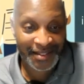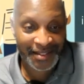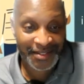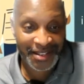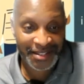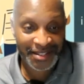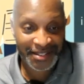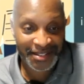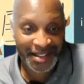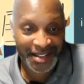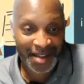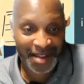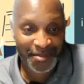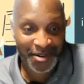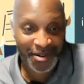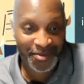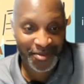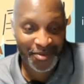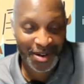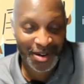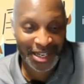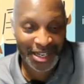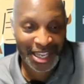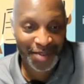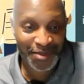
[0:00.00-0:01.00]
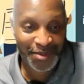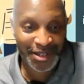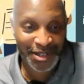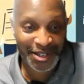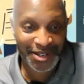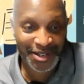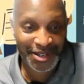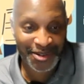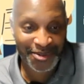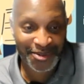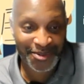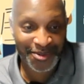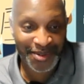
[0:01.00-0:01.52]
this summer, what can we
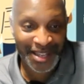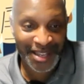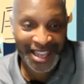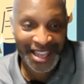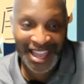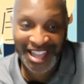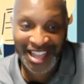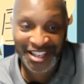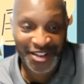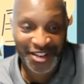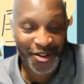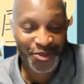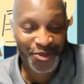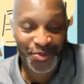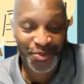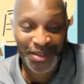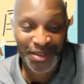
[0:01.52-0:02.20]
do? And what's